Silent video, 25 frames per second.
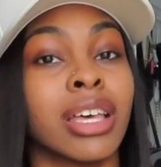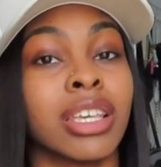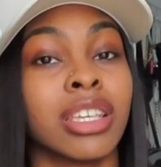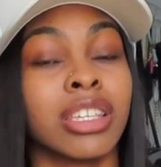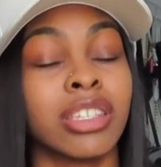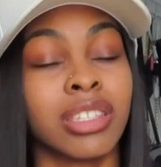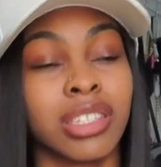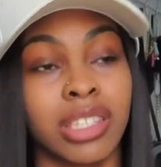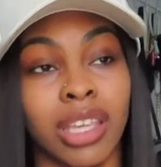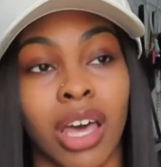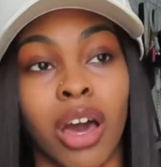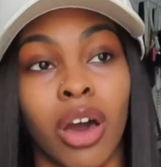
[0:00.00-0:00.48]

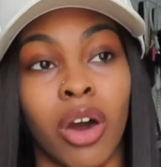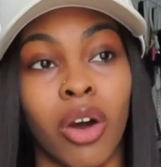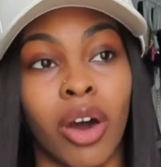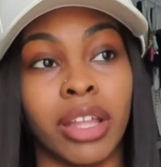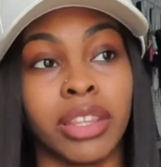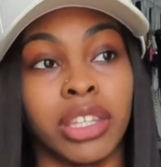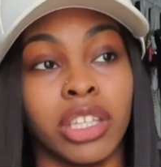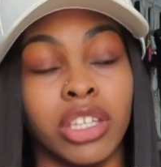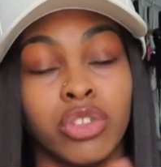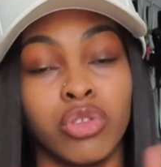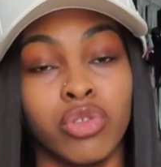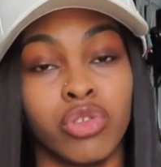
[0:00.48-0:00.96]
So
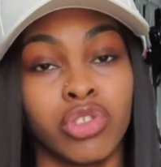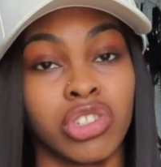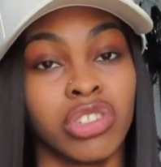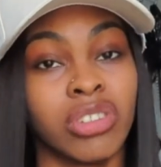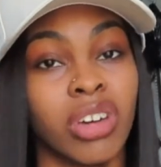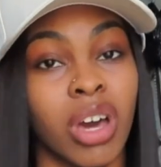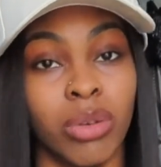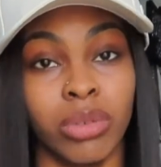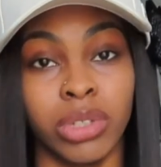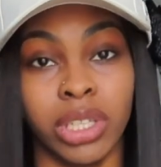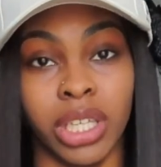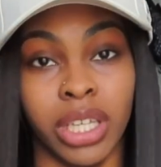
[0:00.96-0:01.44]
I think you
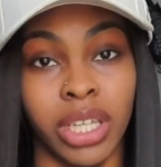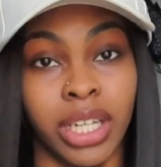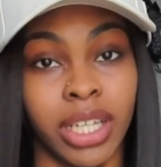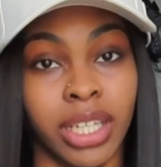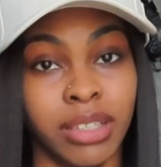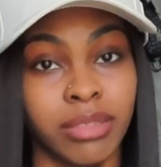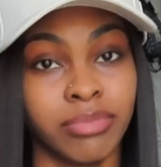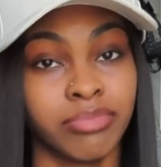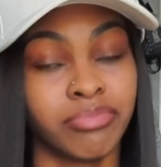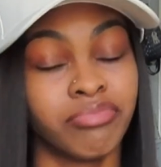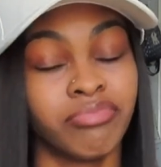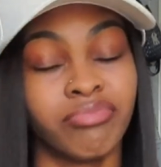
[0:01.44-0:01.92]
should go get
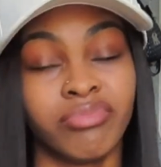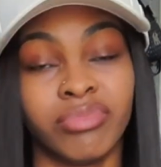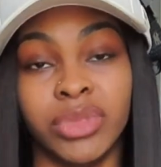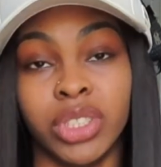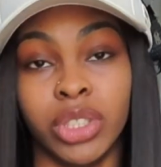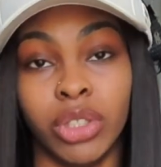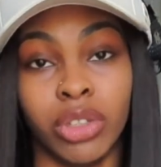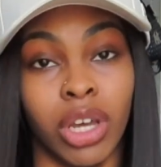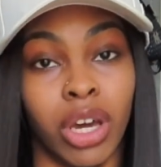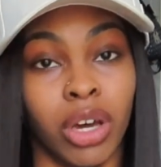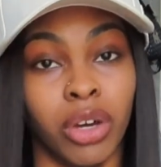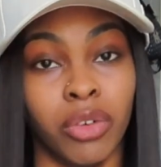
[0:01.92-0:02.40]
it.
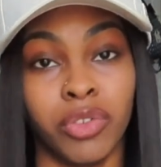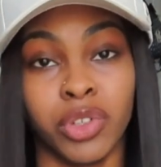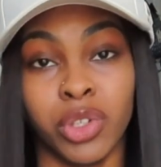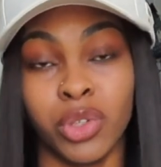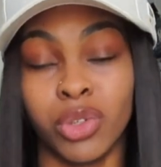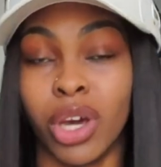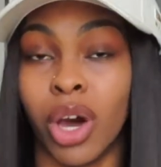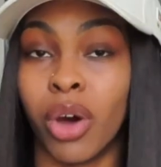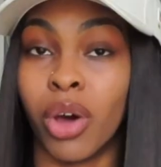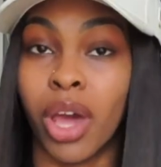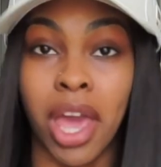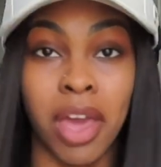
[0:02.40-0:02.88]
You know, if you
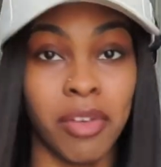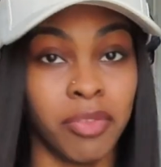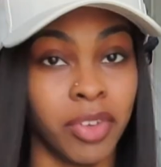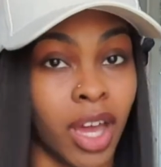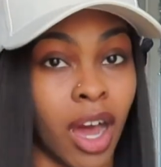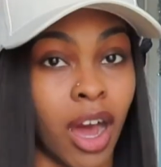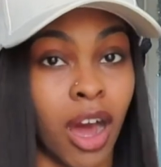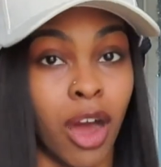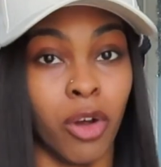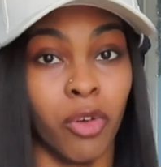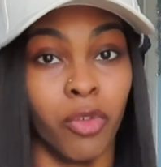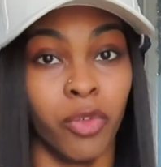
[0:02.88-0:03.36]
don't have it
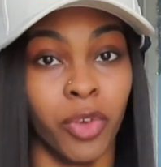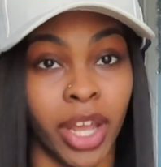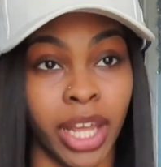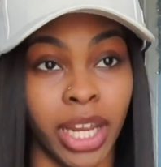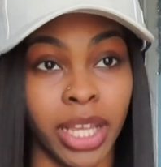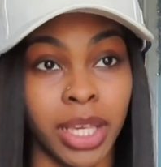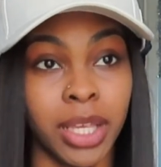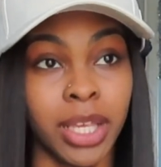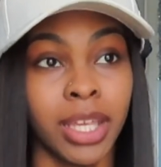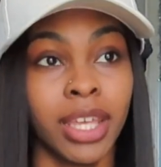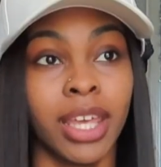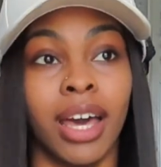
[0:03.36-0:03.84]

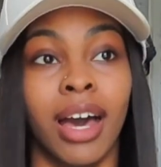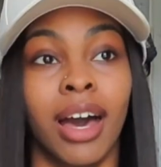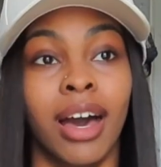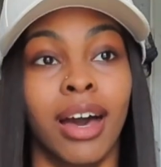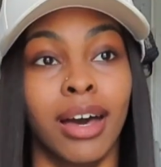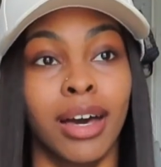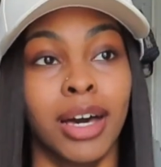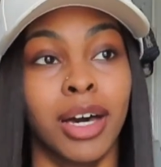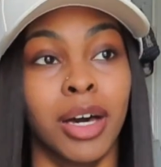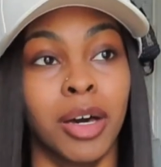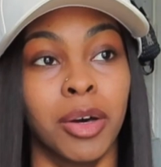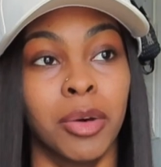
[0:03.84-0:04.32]
already.
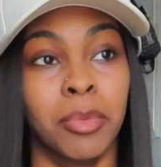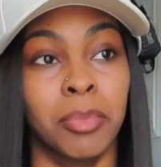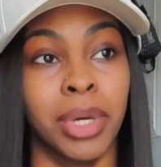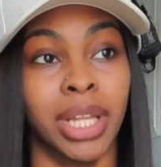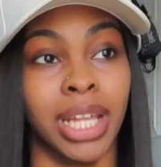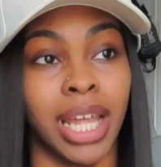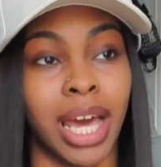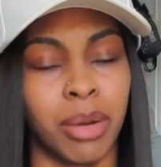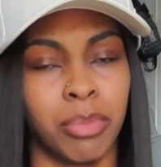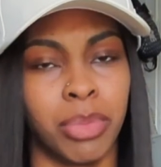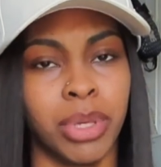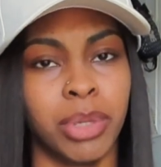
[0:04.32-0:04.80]
A
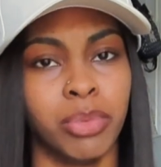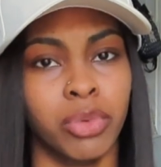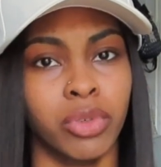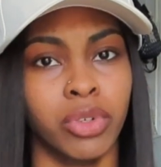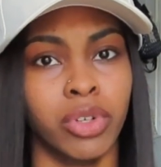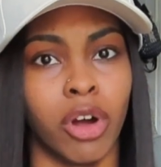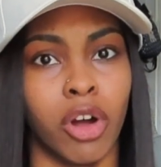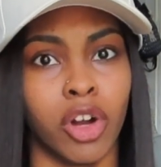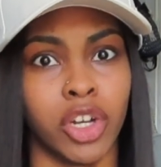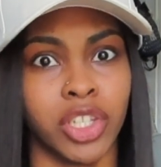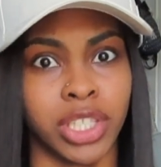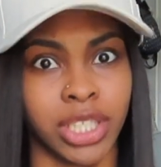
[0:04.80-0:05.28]
lot of people
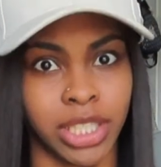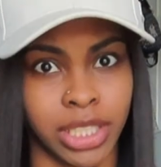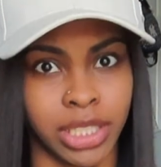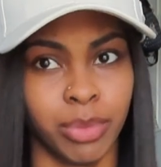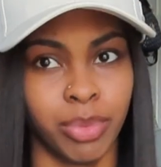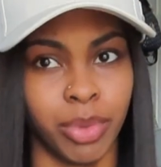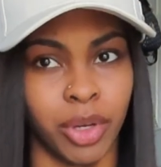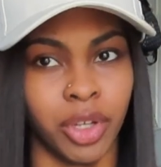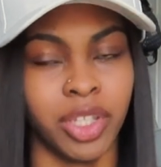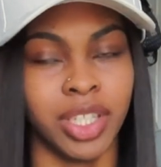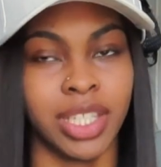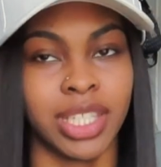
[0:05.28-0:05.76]
are
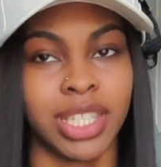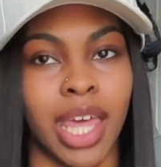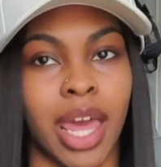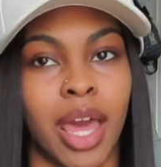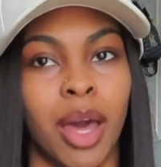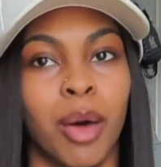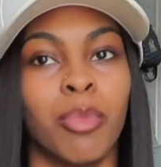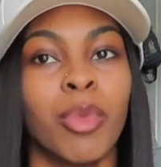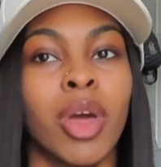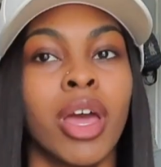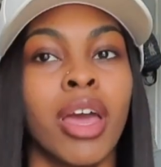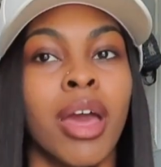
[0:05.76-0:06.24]
asleep on this
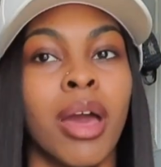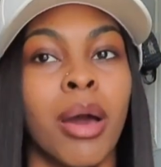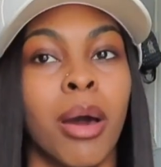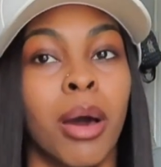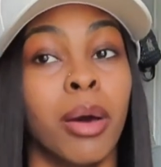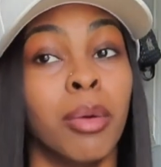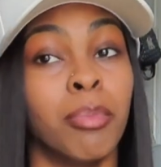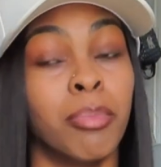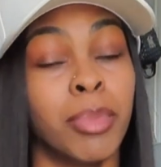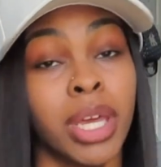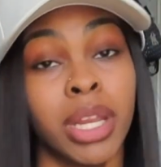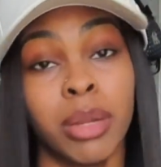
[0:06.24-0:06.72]
app.
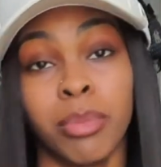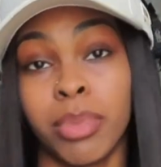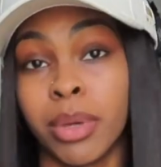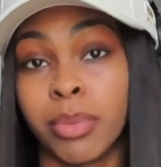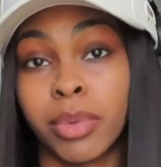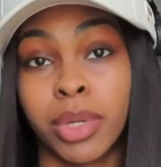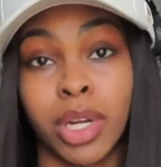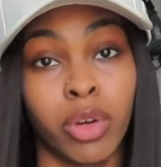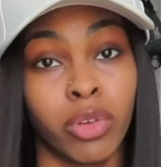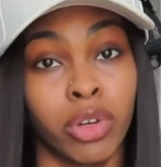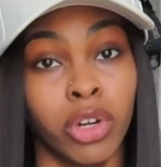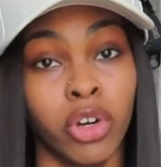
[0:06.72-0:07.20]
Many
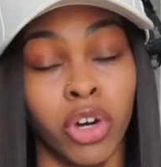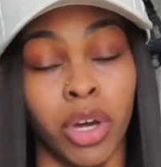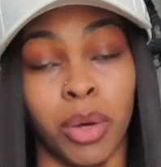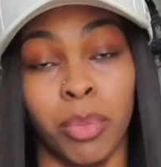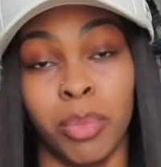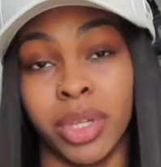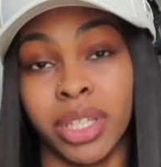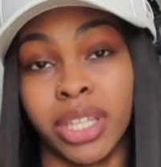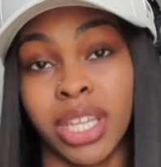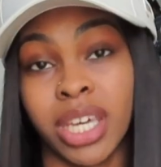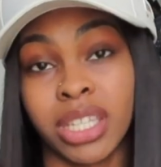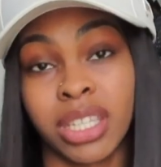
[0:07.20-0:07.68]
people don't know
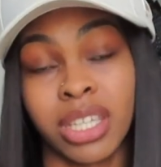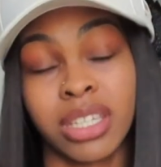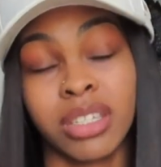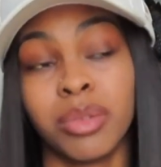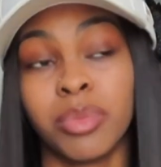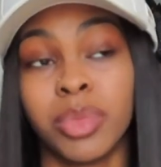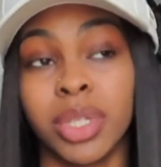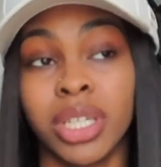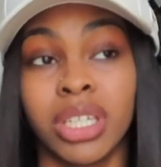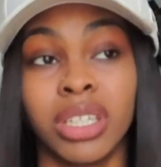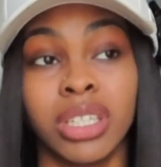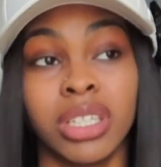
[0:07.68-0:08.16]
it, but that
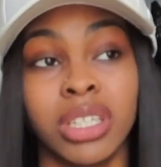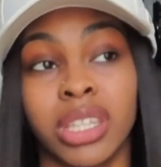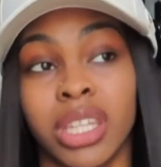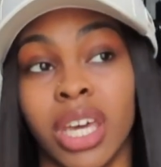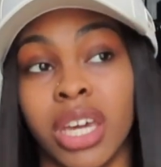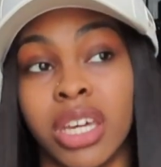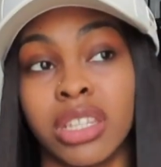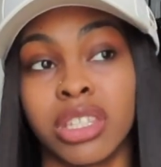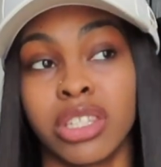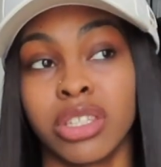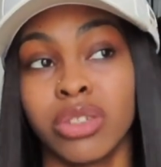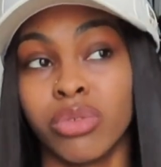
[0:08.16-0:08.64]
could be a good
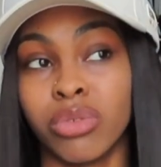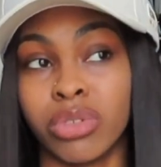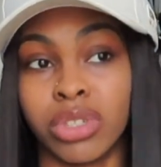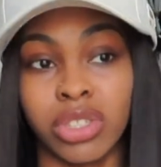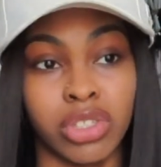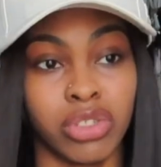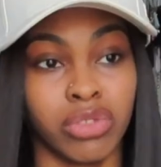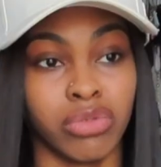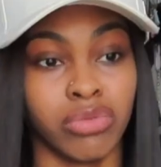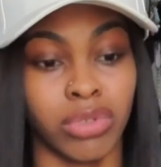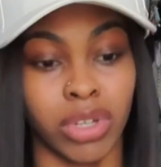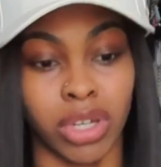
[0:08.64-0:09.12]
thing too,
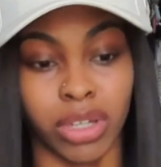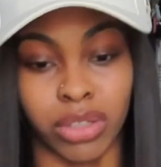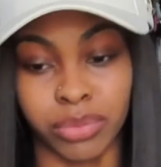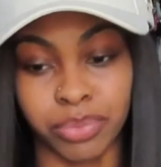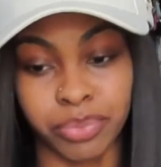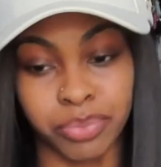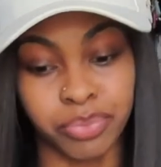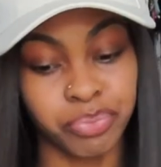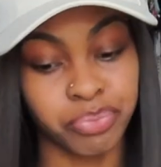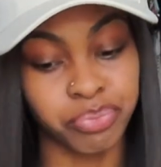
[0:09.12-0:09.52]
because you know,